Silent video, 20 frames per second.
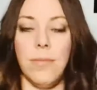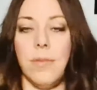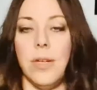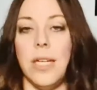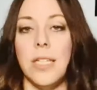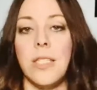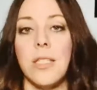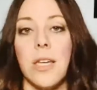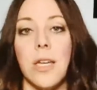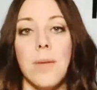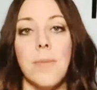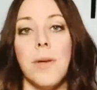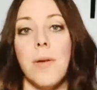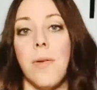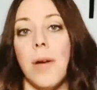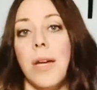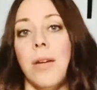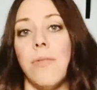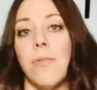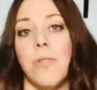It's going to be
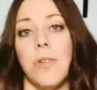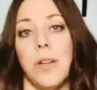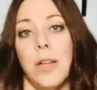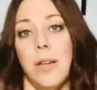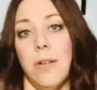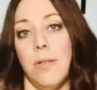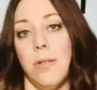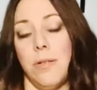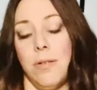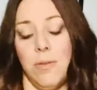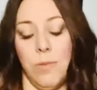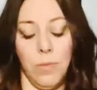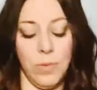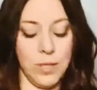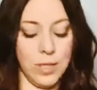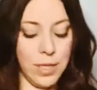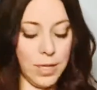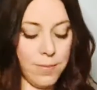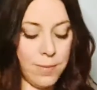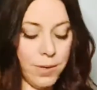right for you.
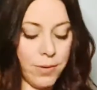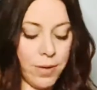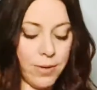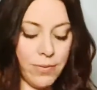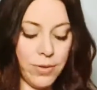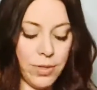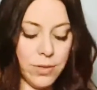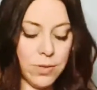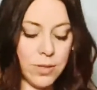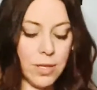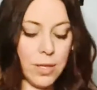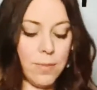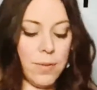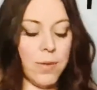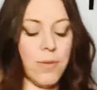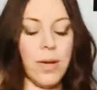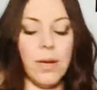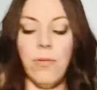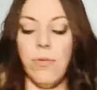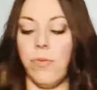What's going to be right for you is going to be
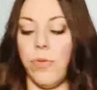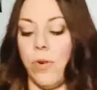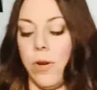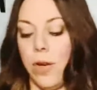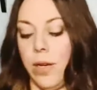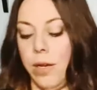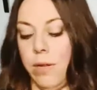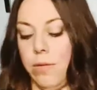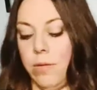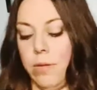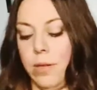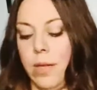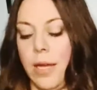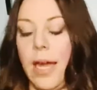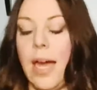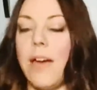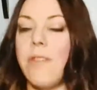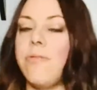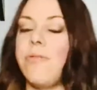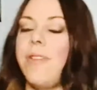right for you.
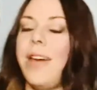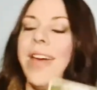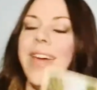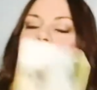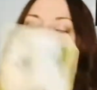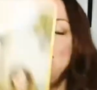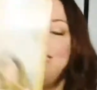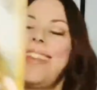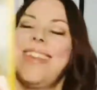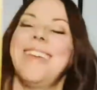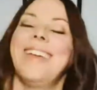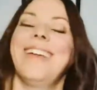Have faith.